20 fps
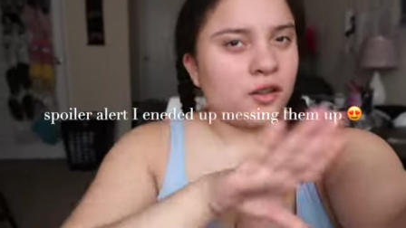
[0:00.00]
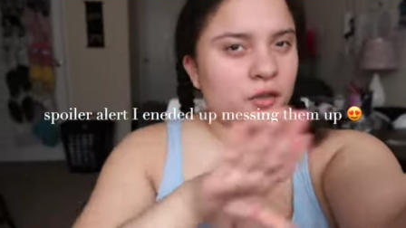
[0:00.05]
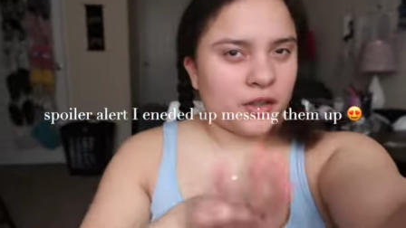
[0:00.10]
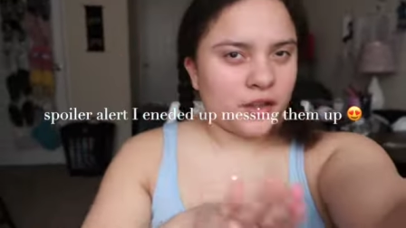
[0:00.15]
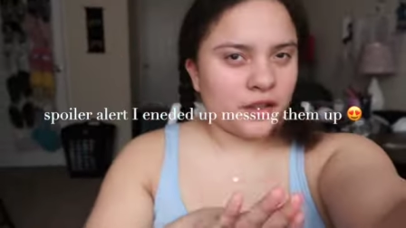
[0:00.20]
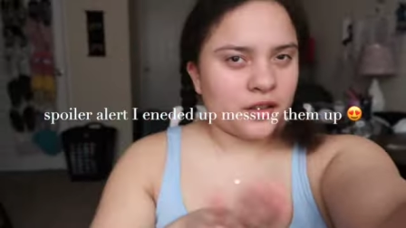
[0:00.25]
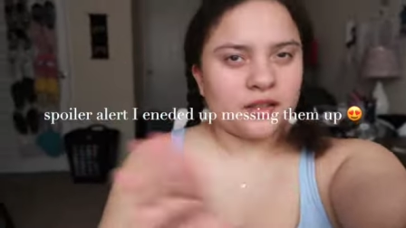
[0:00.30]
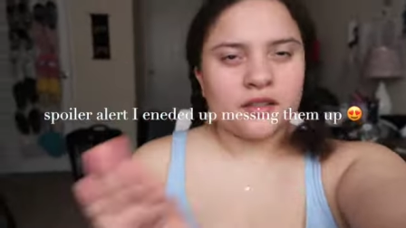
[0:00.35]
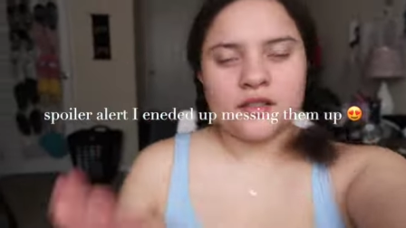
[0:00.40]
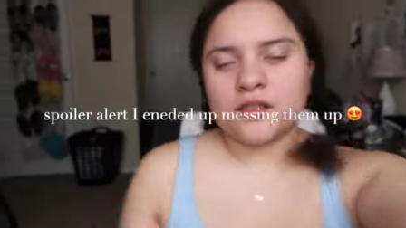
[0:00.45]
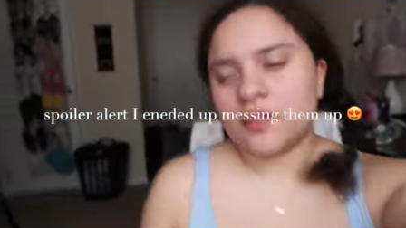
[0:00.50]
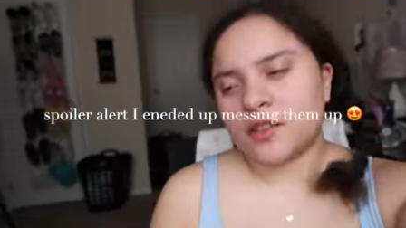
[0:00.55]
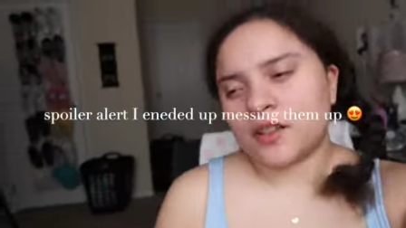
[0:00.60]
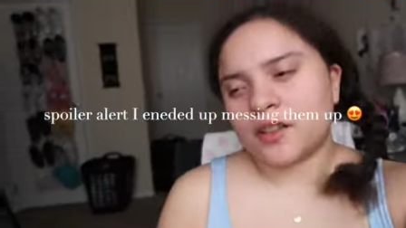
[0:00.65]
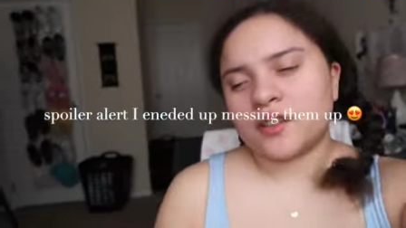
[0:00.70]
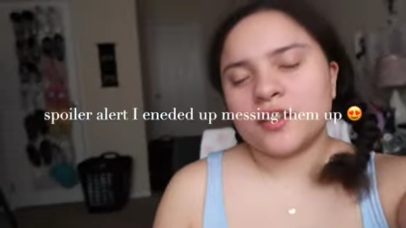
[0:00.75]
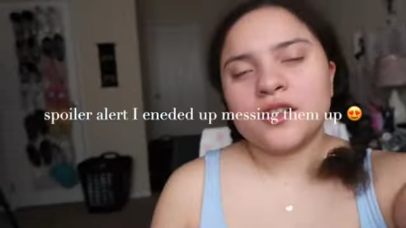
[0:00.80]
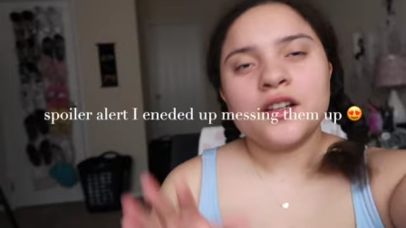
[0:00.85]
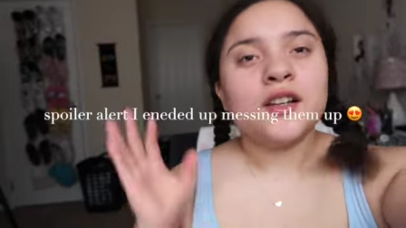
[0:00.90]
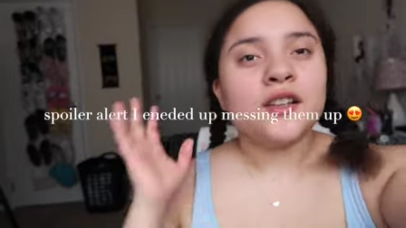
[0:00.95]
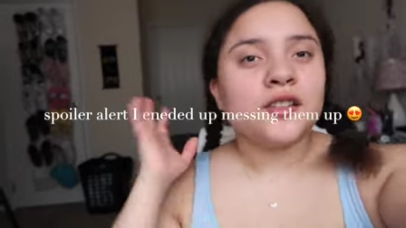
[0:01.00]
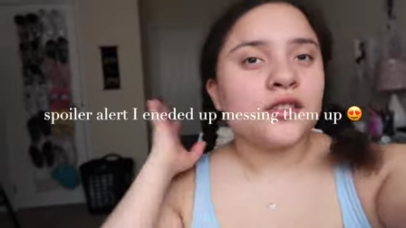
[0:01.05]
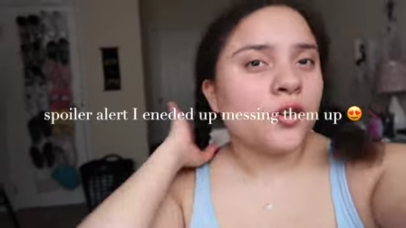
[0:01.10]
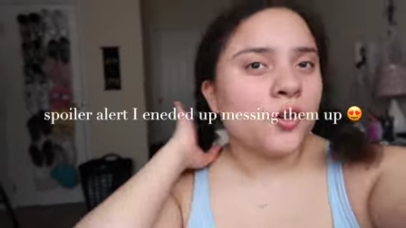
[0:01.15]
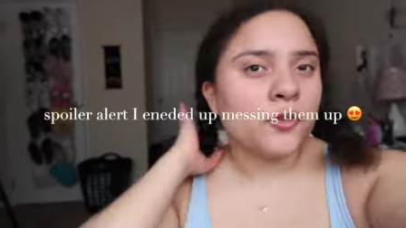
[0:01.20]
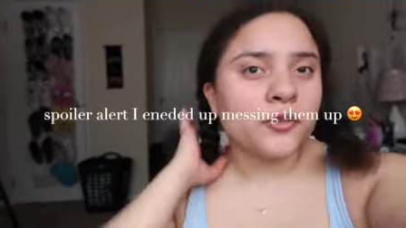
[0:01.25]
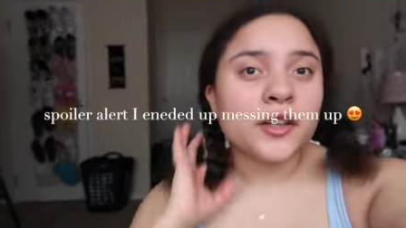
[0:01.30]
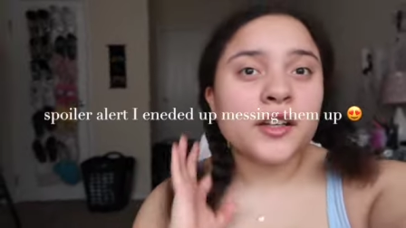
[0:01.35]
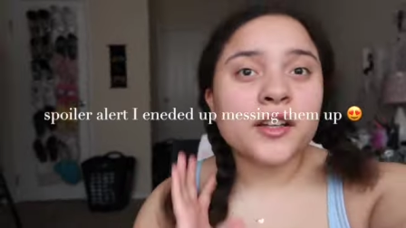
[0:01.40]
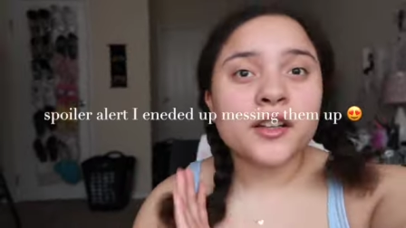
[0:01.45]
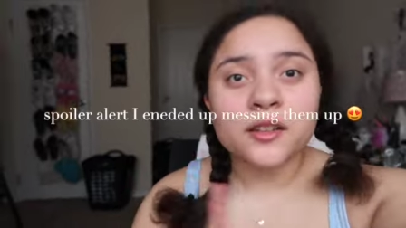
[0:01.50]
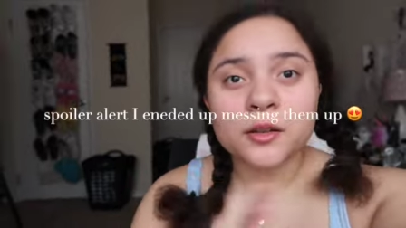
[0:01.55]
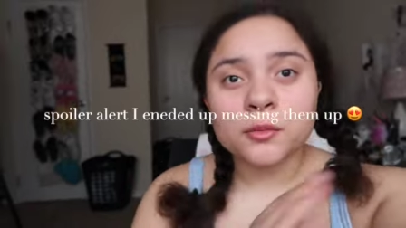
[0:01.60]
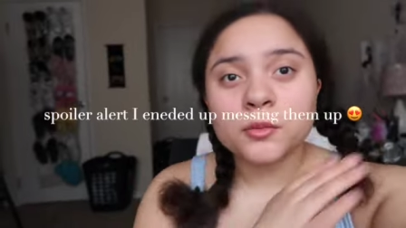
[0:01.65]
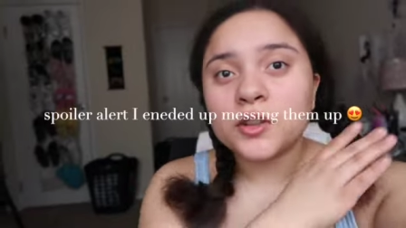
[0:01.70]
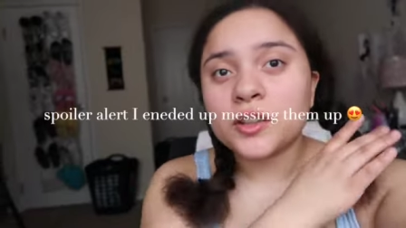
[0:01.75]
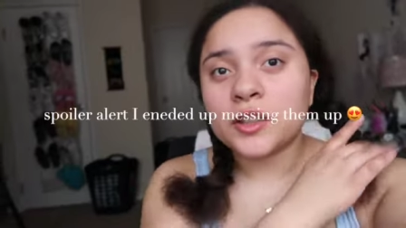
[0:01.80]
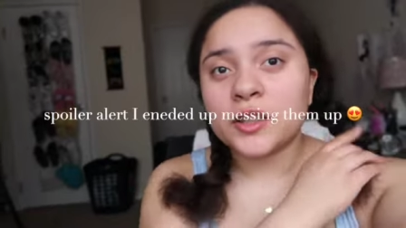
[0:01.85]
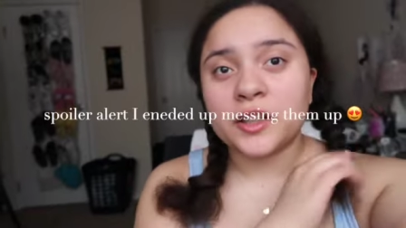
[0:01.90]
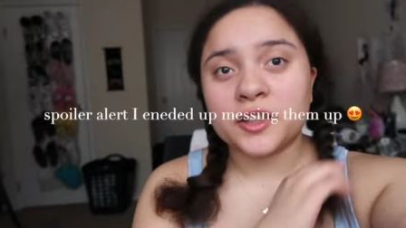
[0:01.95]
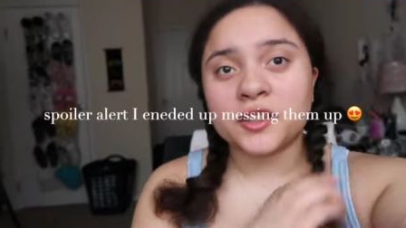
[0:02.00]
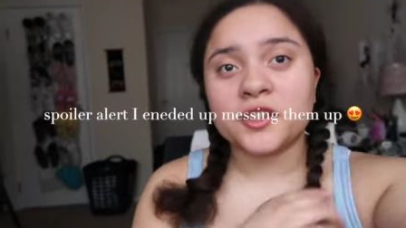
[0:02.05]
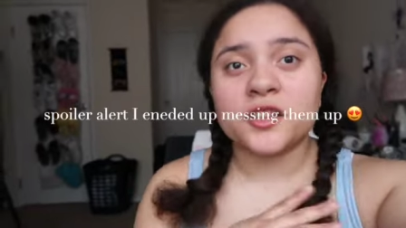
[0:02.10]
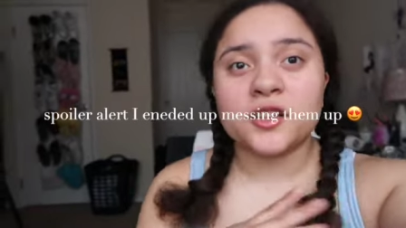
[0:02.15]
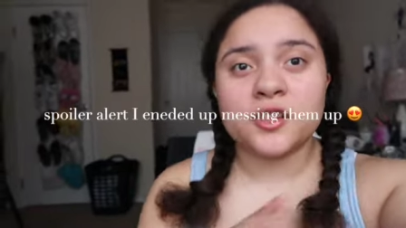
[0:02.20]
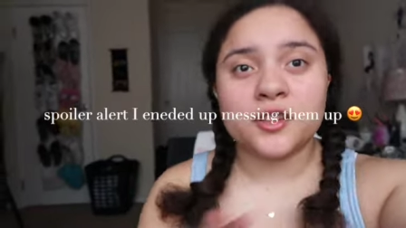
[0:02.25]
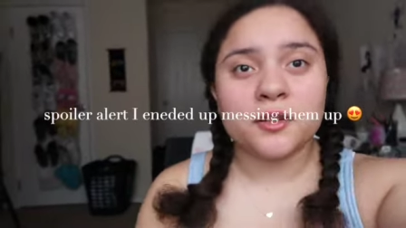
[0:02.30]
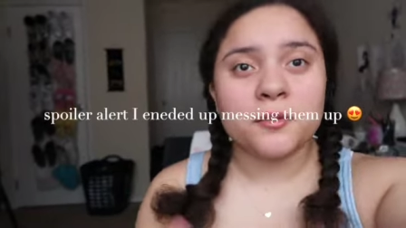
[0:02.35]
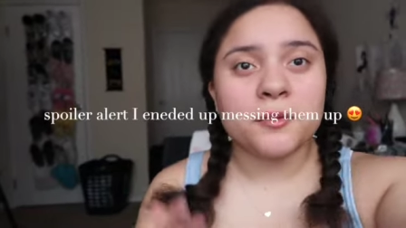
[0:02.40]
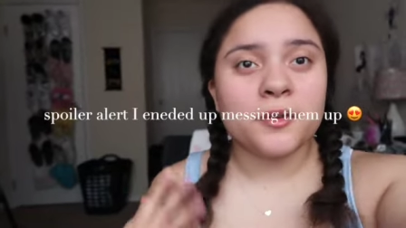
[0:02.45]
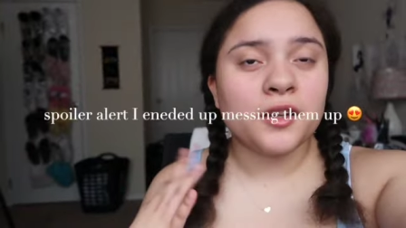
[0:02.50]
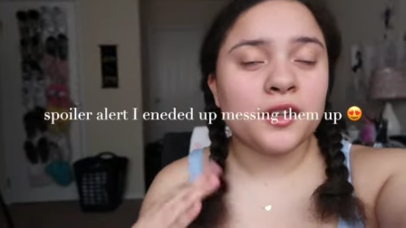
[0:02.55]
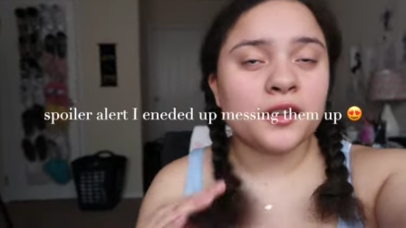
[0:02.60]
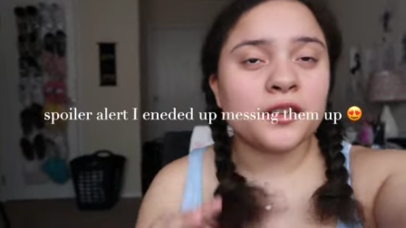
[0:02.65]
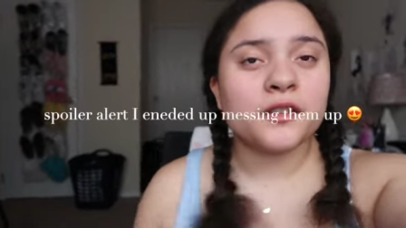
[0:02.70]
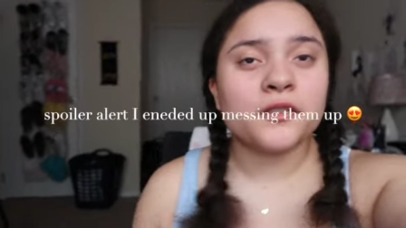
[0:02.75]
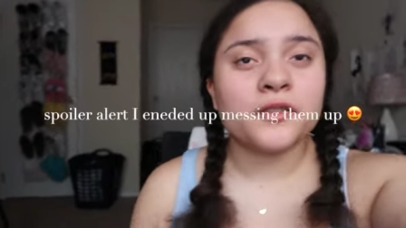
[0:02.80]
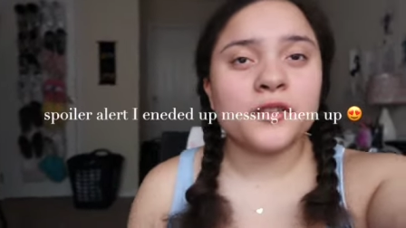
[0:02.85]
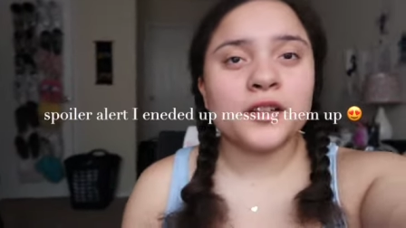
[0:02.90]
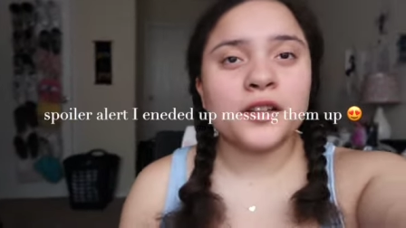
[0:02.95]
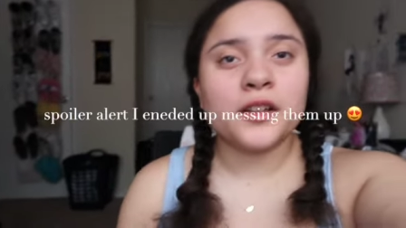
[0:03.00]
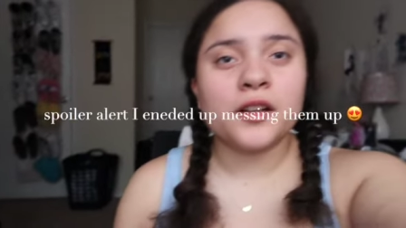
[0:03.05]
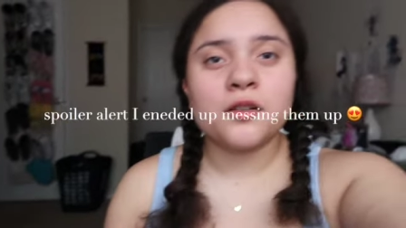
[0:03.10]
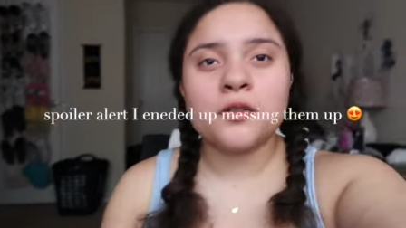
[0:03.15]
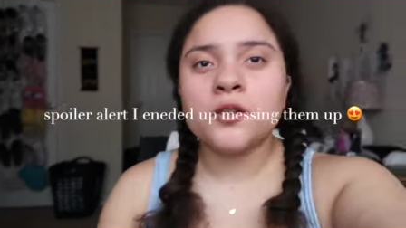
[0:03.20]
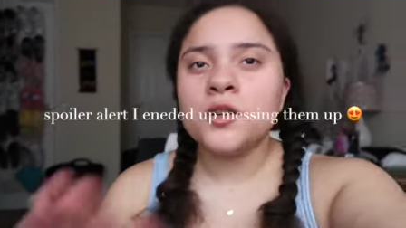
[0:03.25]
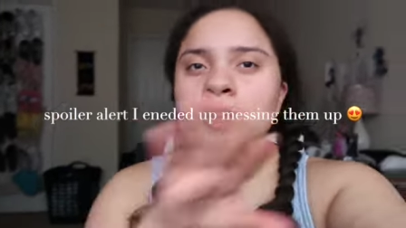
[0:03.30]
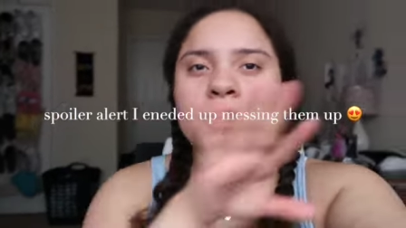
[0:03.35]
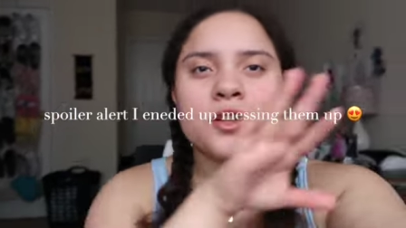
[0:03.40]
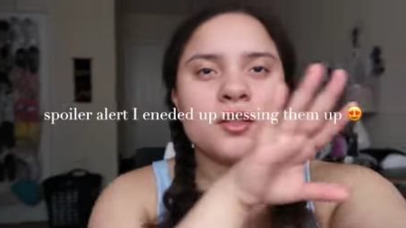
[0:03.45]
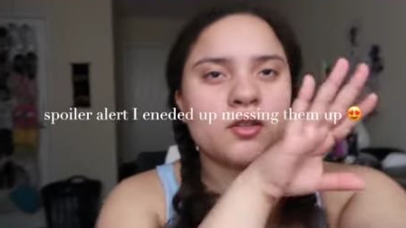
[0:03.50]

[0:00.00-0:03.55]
okay, okay. So if they end up looking like shit in the end of the video,